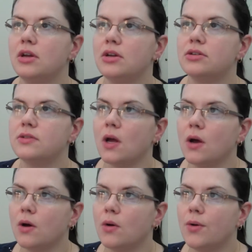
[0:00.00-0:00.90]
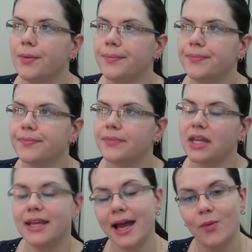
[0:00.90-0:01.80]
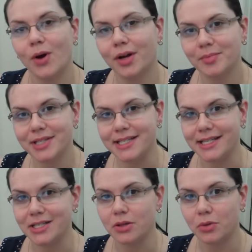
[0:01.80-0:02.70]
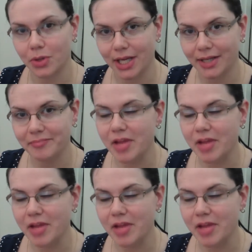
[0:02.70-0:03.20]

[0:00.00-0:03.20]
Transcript: So yeah, welcome to season 3.